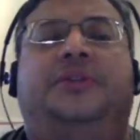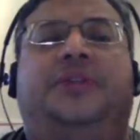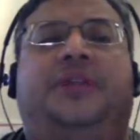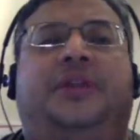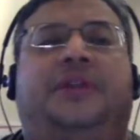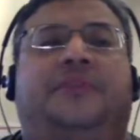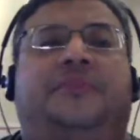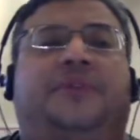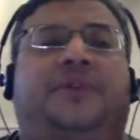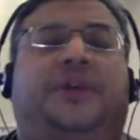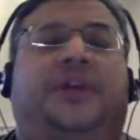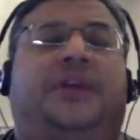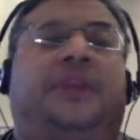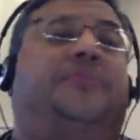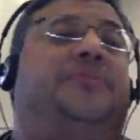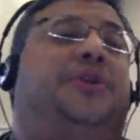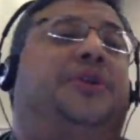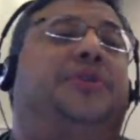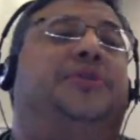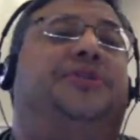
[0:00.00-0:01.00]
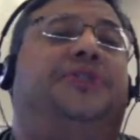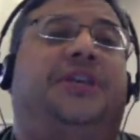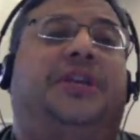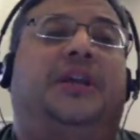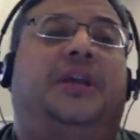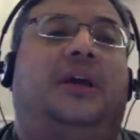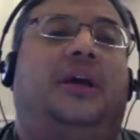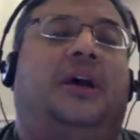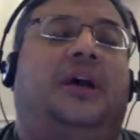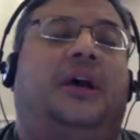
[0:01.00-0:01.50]
in
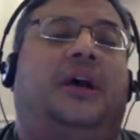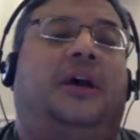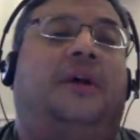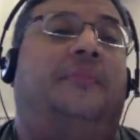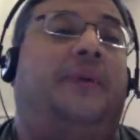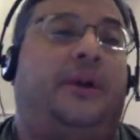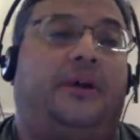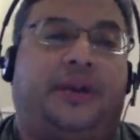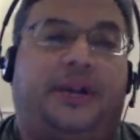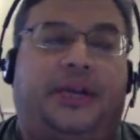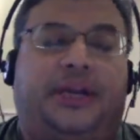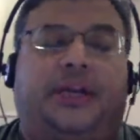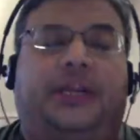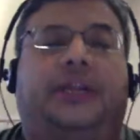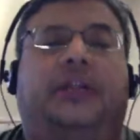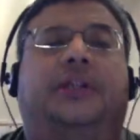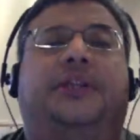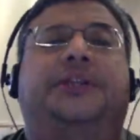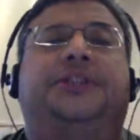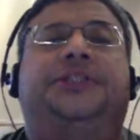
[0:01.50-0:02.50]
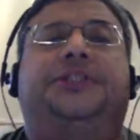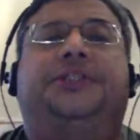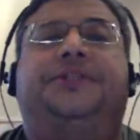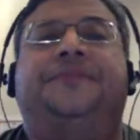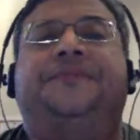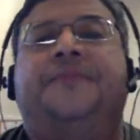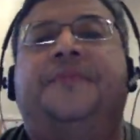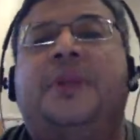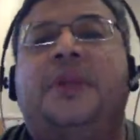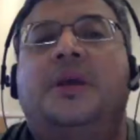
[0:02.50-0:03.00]
producing American English.
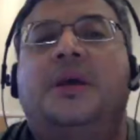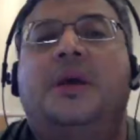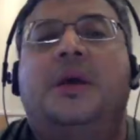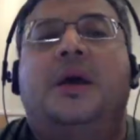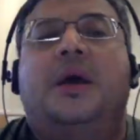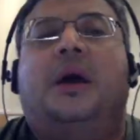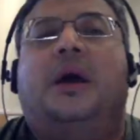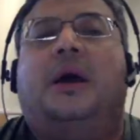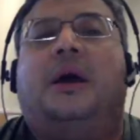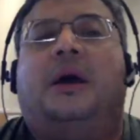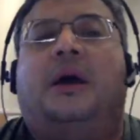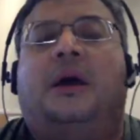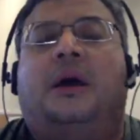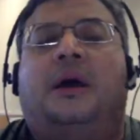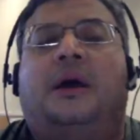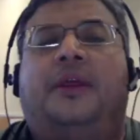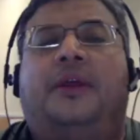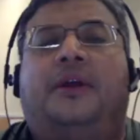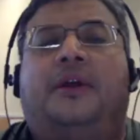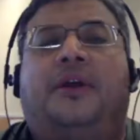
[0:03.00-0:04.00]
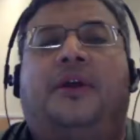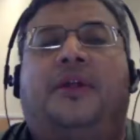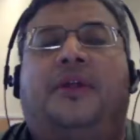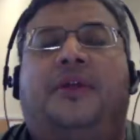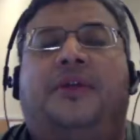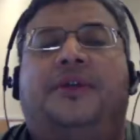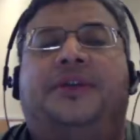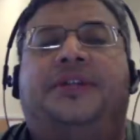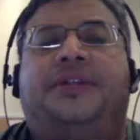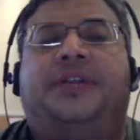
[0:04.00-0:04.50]
There are
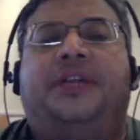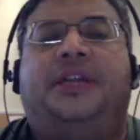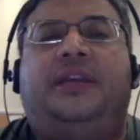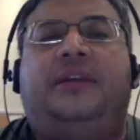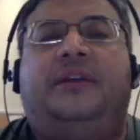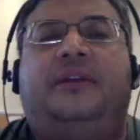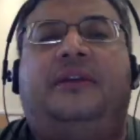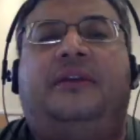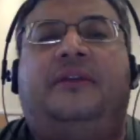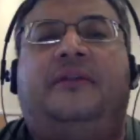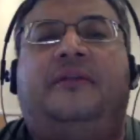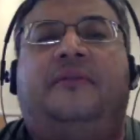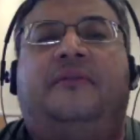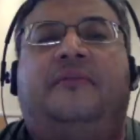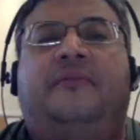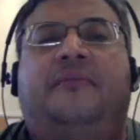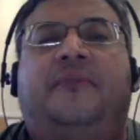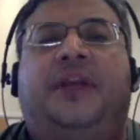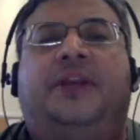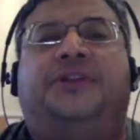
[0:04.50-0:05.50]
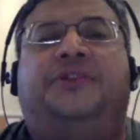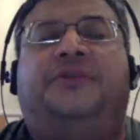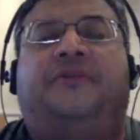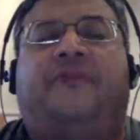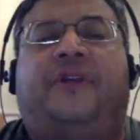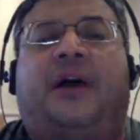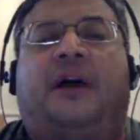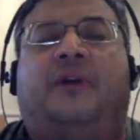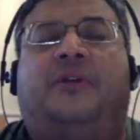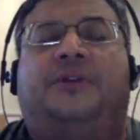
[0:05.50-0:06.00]
13 major
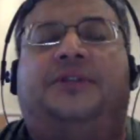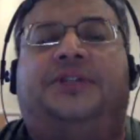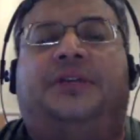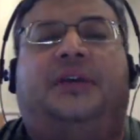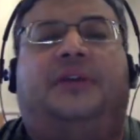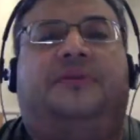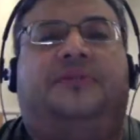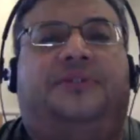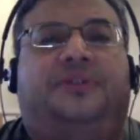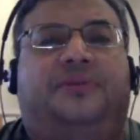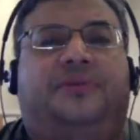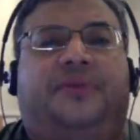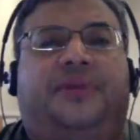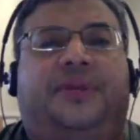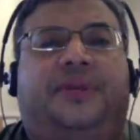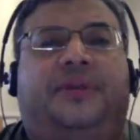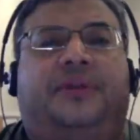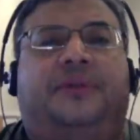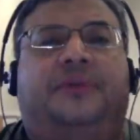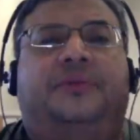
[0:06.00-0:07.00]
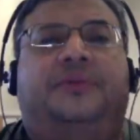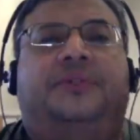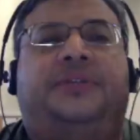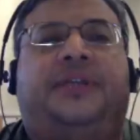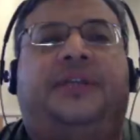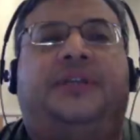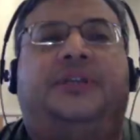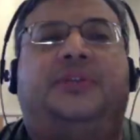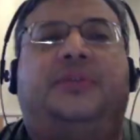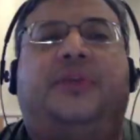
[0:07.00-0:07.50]
vowel sounds that we use
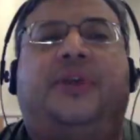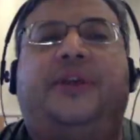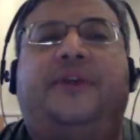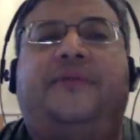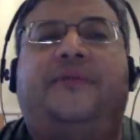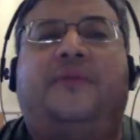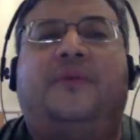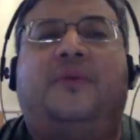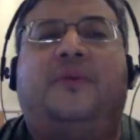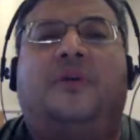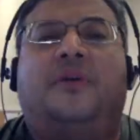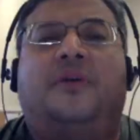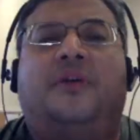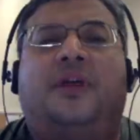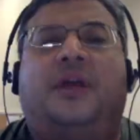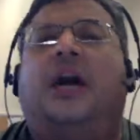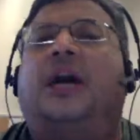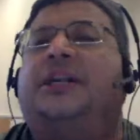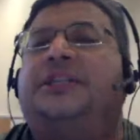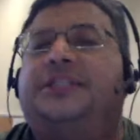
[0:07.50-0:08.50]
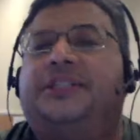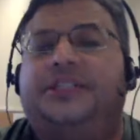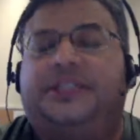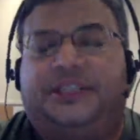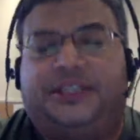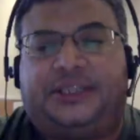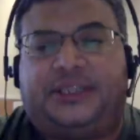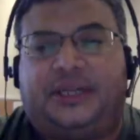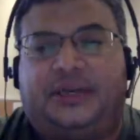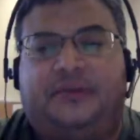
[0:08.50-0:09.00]
and 24
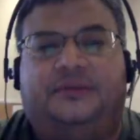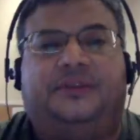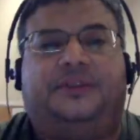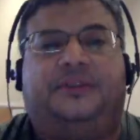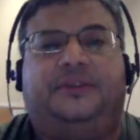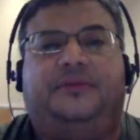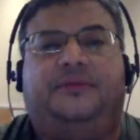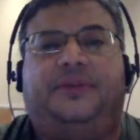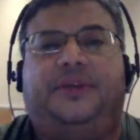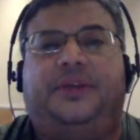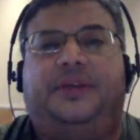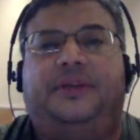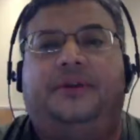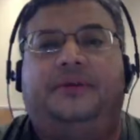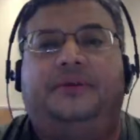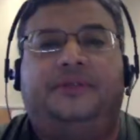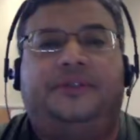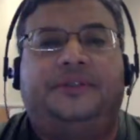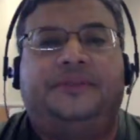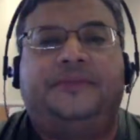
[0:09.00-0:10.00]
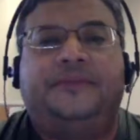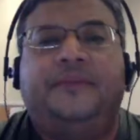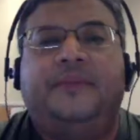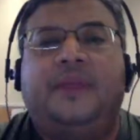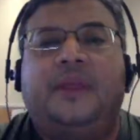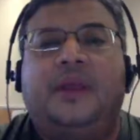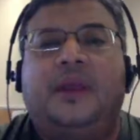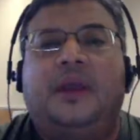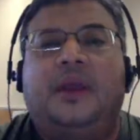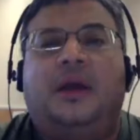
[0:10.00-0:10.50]
consonant sounds that we use.
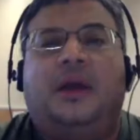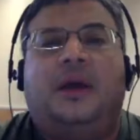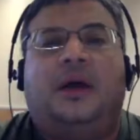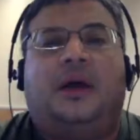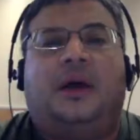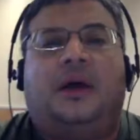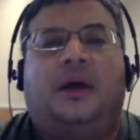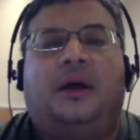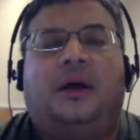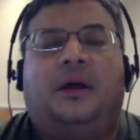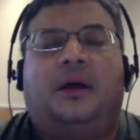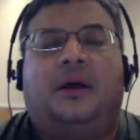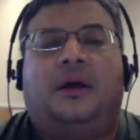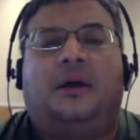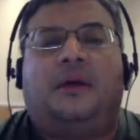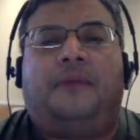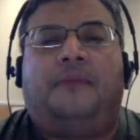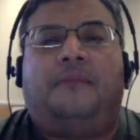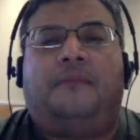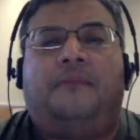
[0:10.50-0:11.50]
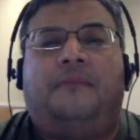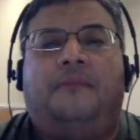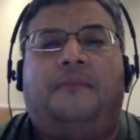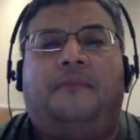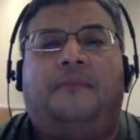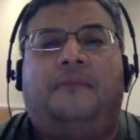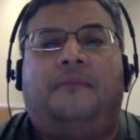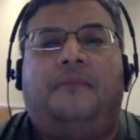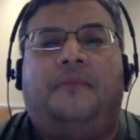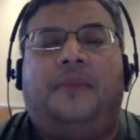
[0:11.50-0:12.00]

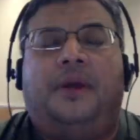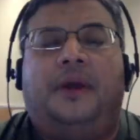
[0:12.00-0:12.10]
Um,